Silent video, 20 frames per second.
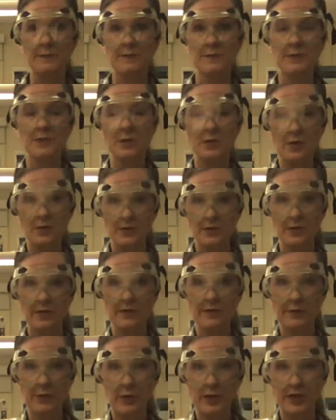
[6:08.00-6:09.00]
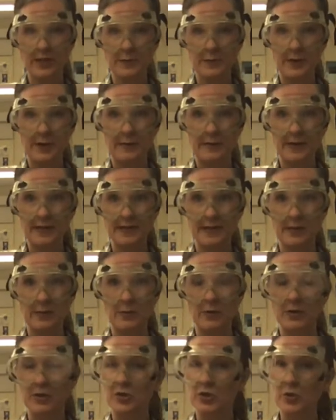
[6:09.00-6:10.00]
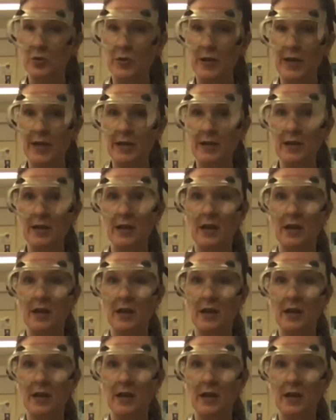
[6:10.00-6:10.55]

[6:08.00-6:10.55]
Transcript: So those are the 4 experiments that we're doing.